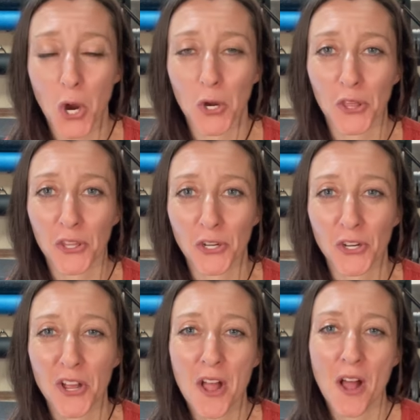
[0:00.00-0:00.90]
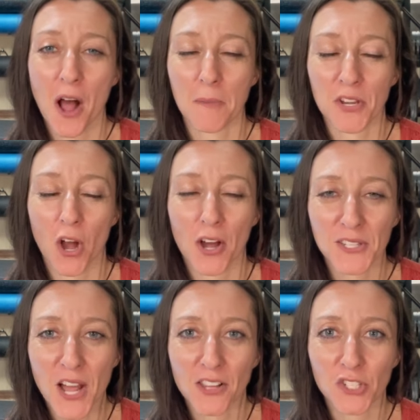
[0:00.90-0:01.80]
Arthur. I'm an
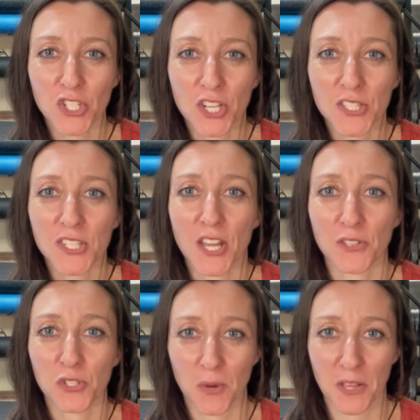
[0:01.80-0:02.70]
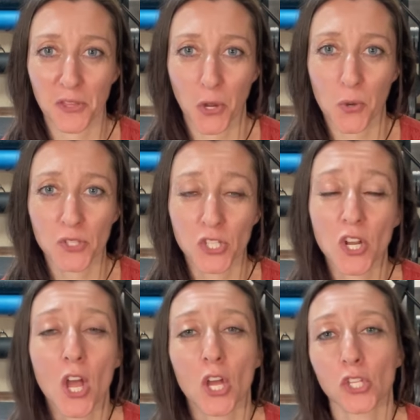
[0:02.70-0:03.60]
audiologist and strength coach.
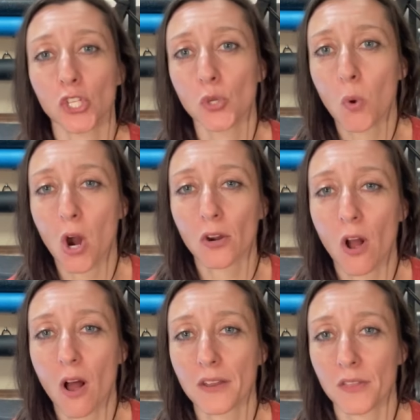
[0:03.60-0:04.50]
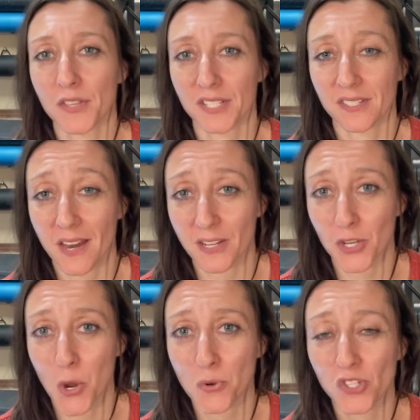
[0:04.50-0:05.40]
You are on The Steady
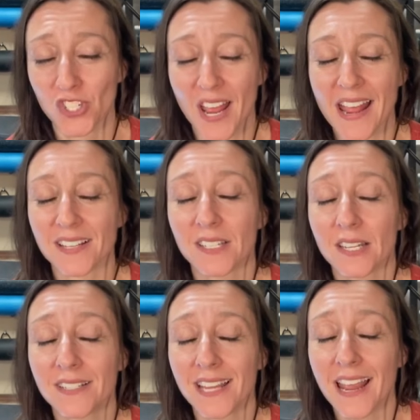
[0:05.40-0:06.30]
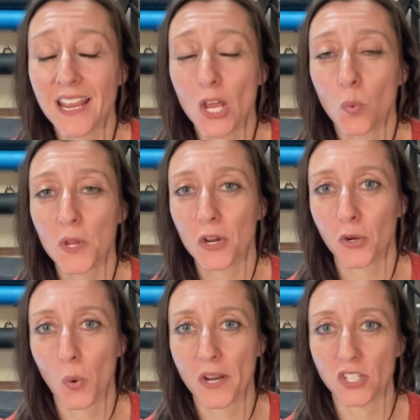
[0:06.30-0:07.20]
Coach, and today we are
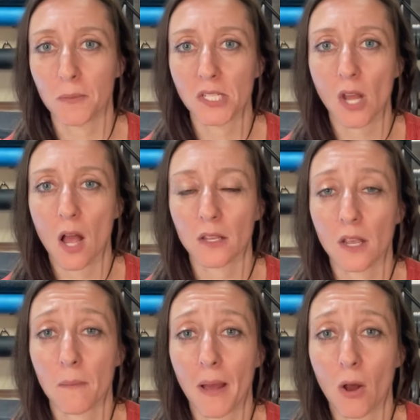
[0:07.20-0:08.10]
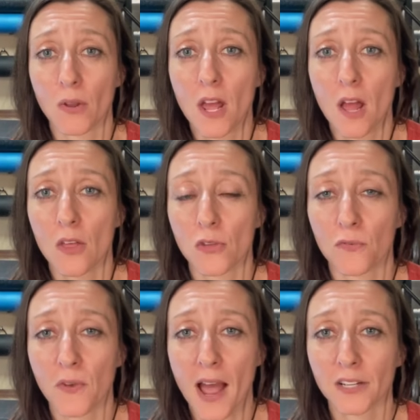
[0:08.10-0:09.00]
going to be talking about the
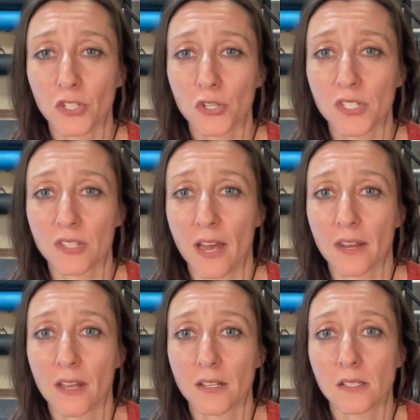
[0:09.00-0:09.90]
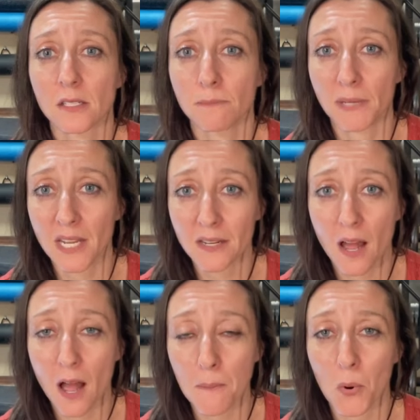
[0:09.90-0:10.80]
factors that speed
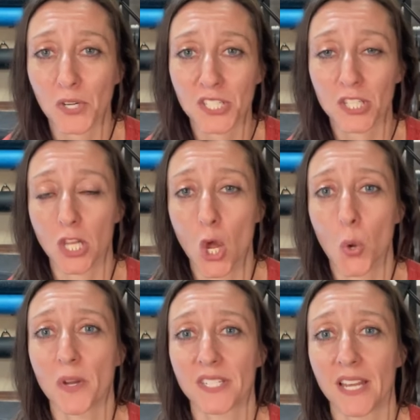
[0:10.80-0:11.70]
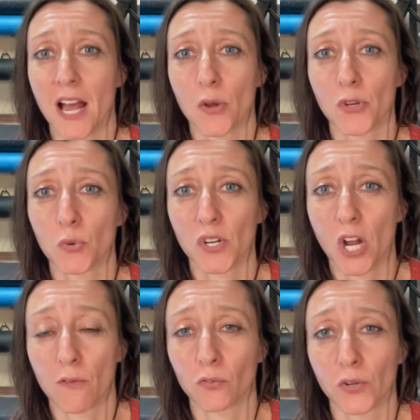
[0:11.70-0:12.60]
up or slow down
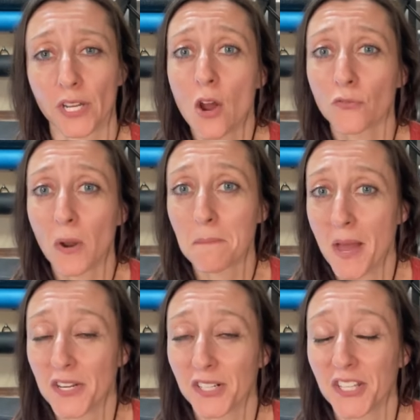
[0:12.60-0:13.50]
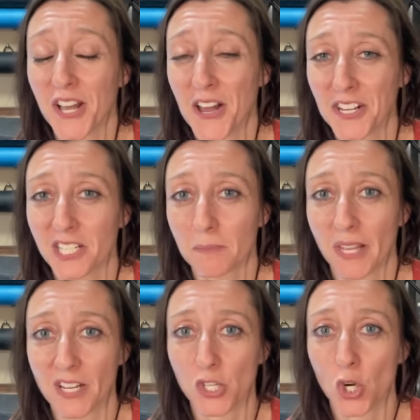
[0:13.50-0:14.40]
recovery from medically
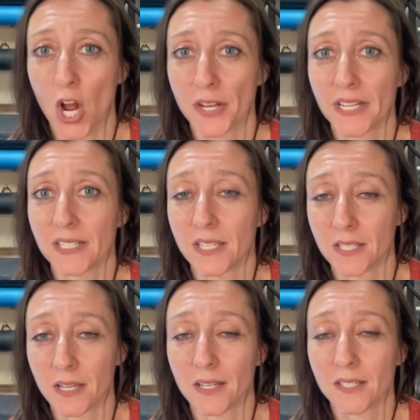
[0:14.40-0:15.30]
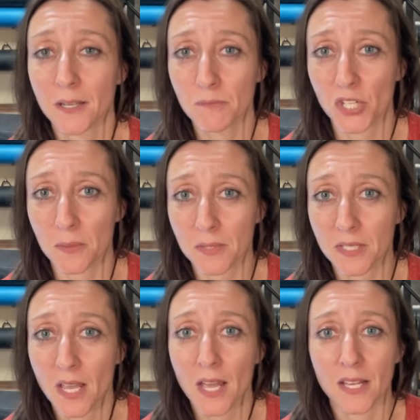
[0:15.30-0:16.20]
unexplained chronic dizziness
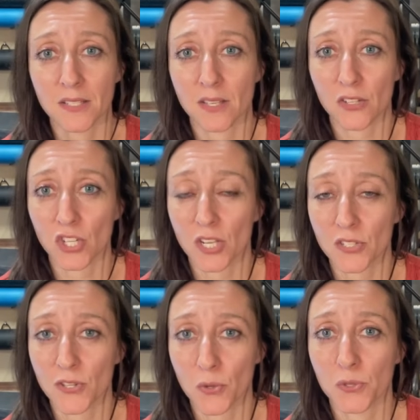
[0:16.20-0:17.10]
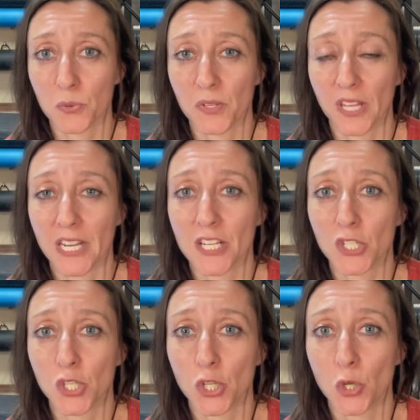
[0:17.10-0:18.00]
symptoms, such as those related
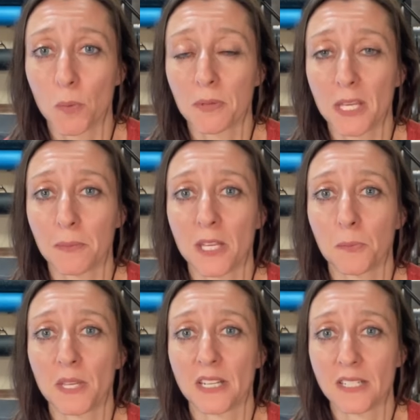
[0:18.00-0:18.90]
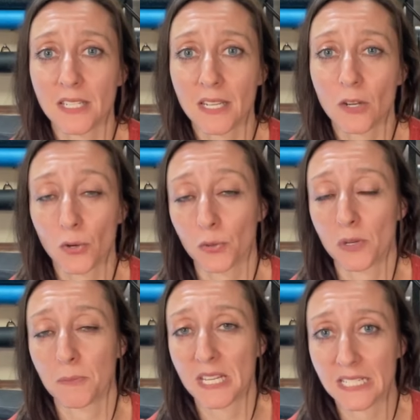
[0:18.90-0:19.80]
to PPPD or
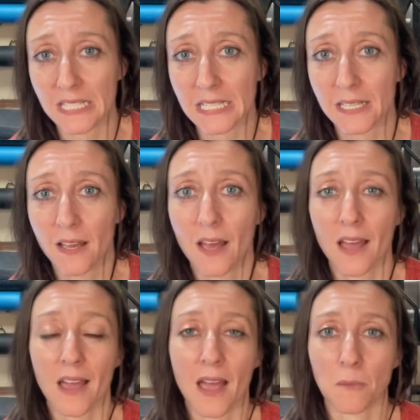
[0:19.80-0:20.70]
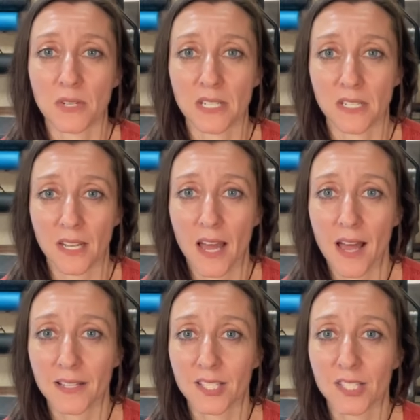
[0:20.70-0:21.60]
3PD,
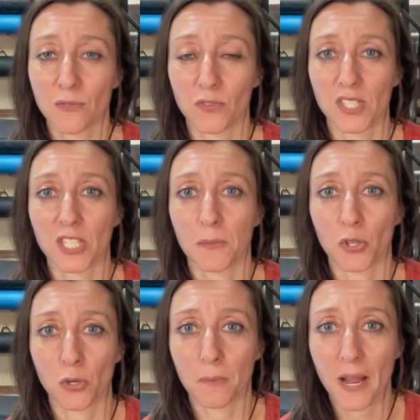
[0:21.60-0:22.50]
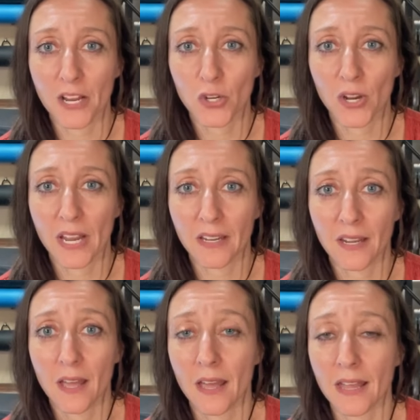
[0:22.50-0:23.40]
MDDS, vestibular
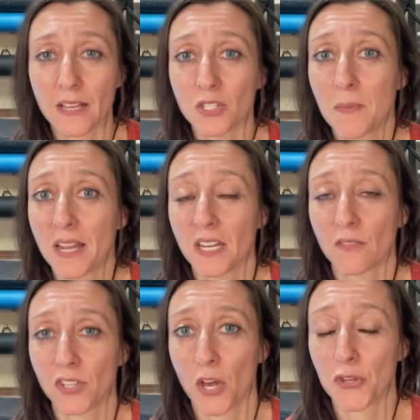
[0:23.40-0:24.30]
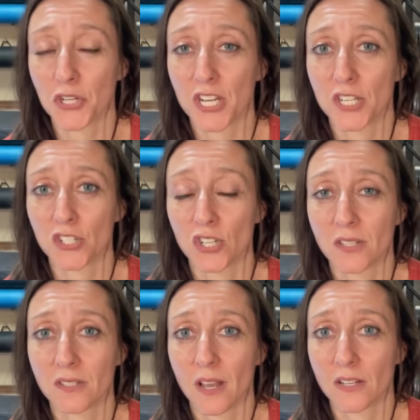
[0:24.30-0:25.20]
migraine, and many of the other
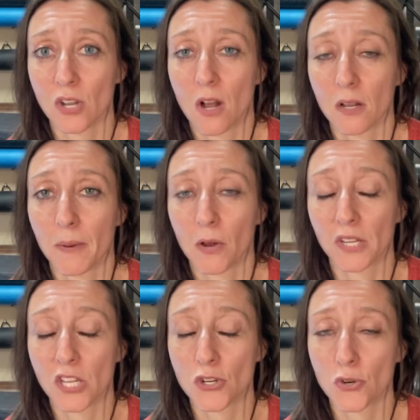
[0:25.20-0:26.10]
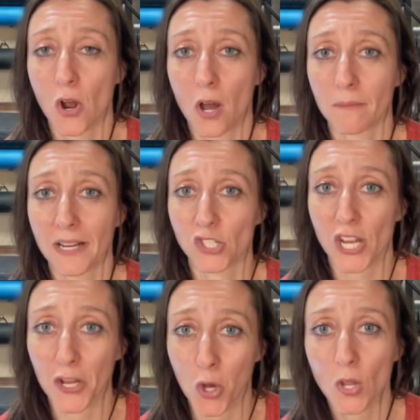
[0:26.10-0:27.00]
conditions I talk about here on my
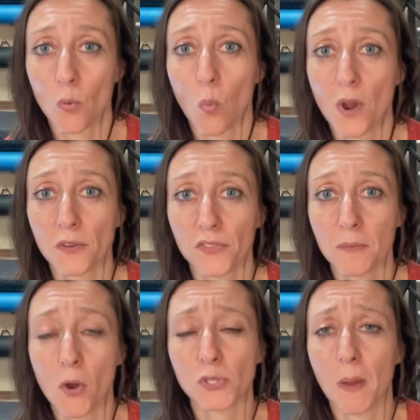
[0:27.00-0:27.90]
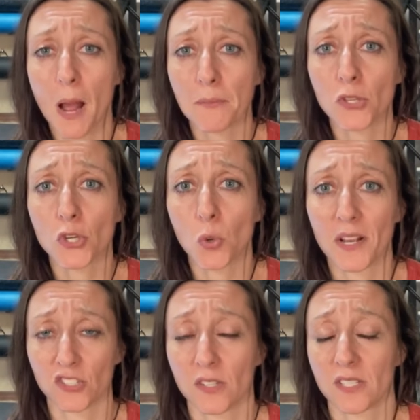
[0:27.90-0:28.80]
channel. One of the most popular
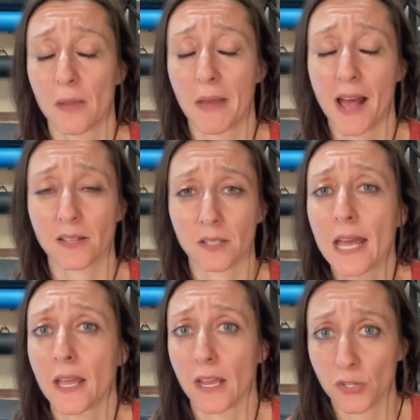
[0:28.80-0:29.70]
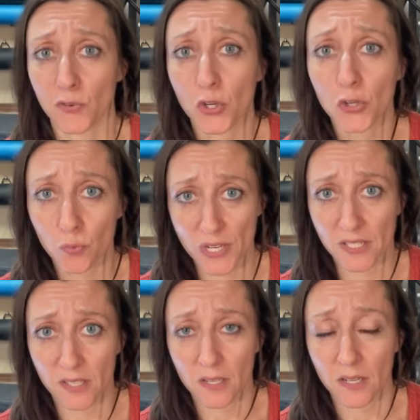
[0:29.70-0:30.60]
questions I'm asked, and for good
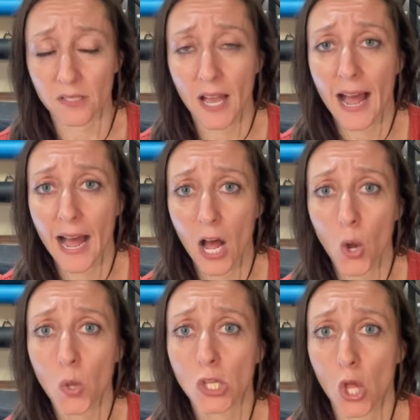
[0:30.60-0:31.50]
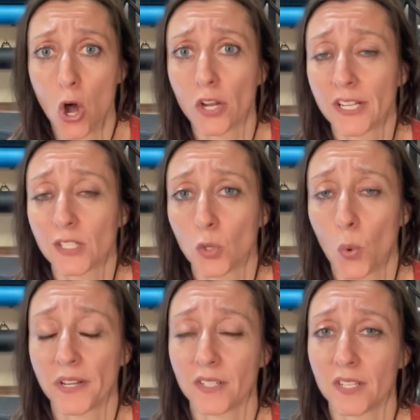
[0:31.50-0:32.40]
reason, is how long is it
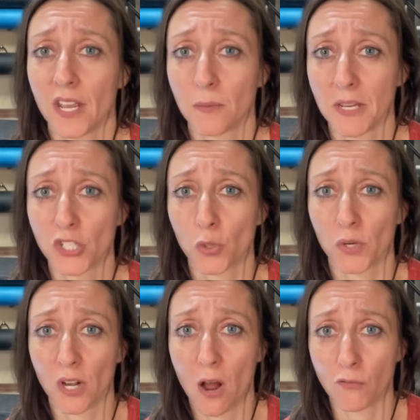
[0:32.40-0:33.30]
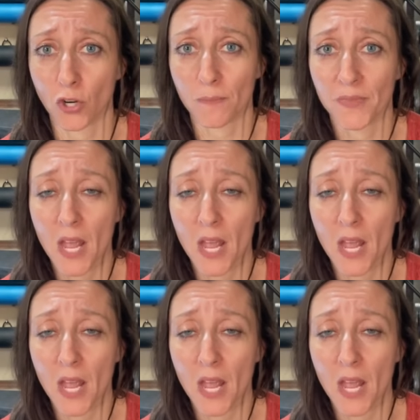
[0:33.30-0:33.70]
going to take me to recover?